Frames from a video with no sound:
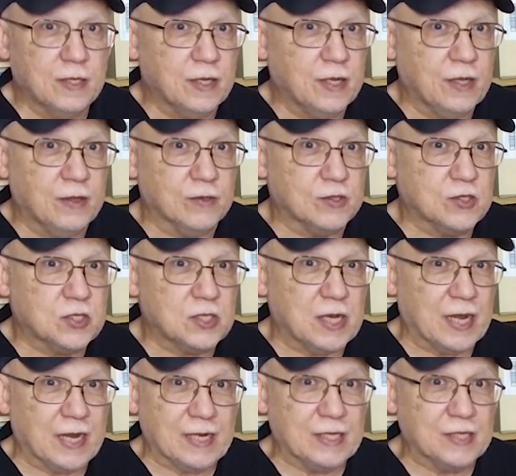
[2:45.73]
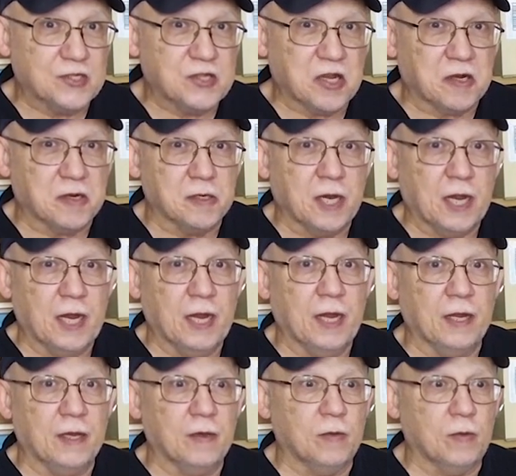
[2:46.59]
either slightly
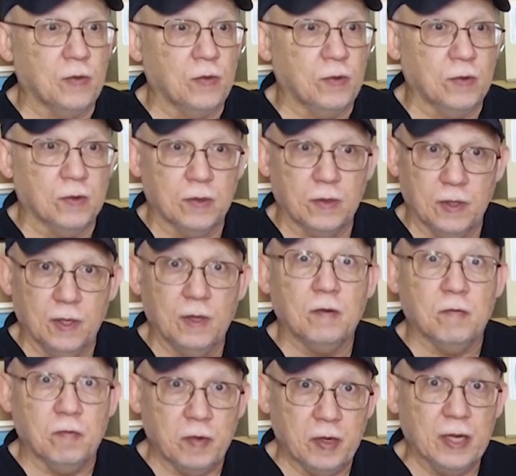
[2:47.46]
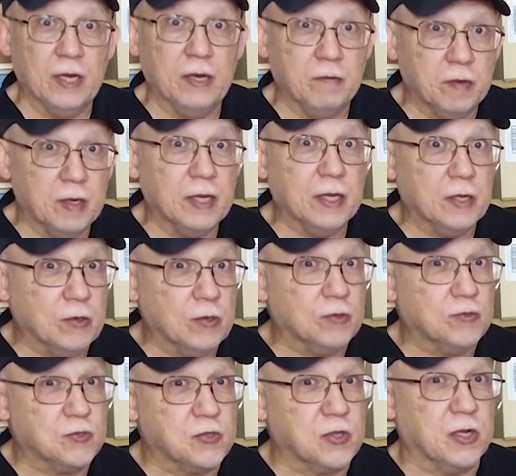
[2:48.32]
secondhand or really, really
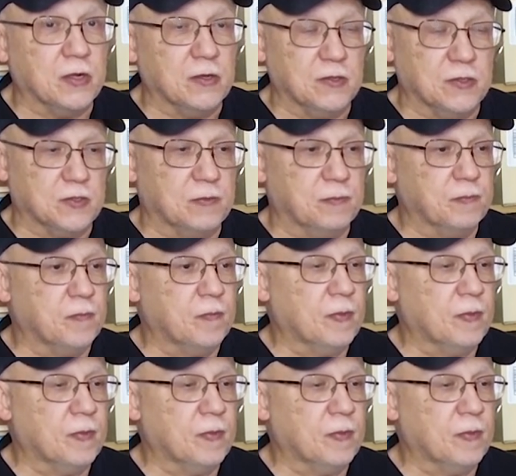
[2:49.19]
good sales.